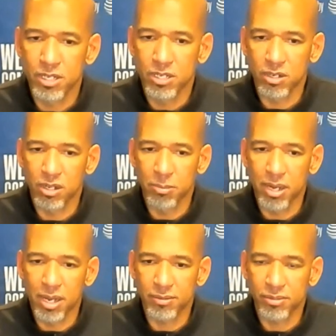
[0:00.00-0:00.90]
is all
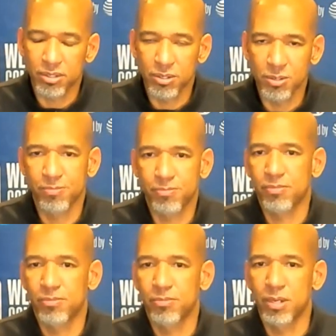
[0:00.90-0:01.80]
about. So
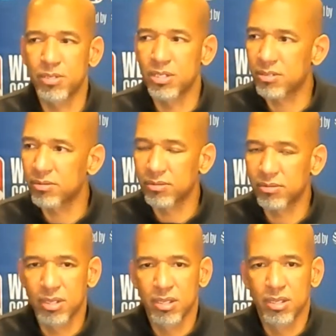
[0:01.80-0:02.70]
I'm just
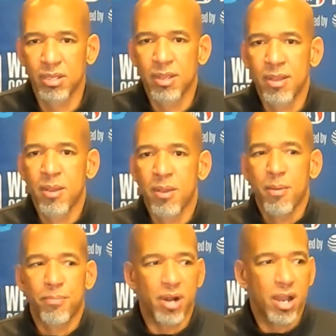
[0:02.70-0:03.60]

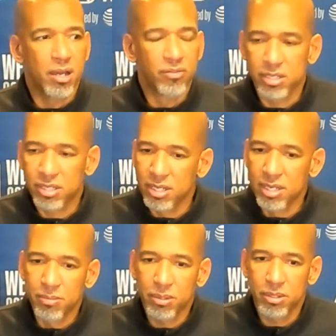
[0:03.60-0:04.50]
proud of our
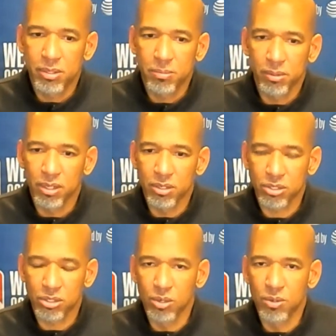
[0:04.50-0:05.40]
team, but
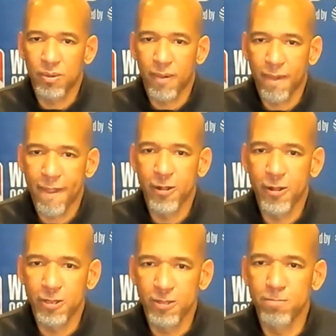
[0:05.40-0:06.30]
also
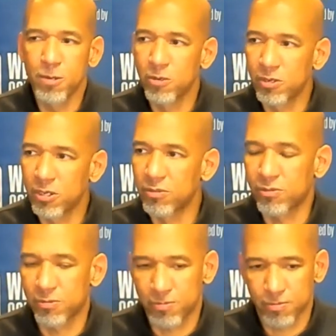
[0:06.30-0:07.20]
in the mode of,
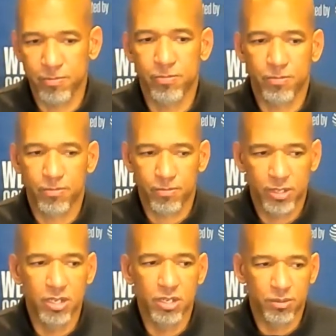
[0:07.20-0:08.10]

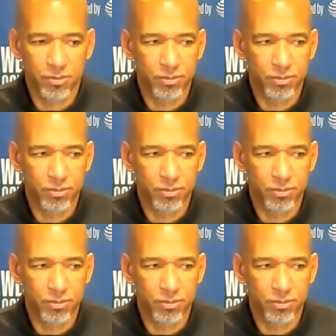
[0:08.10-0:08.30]
you know,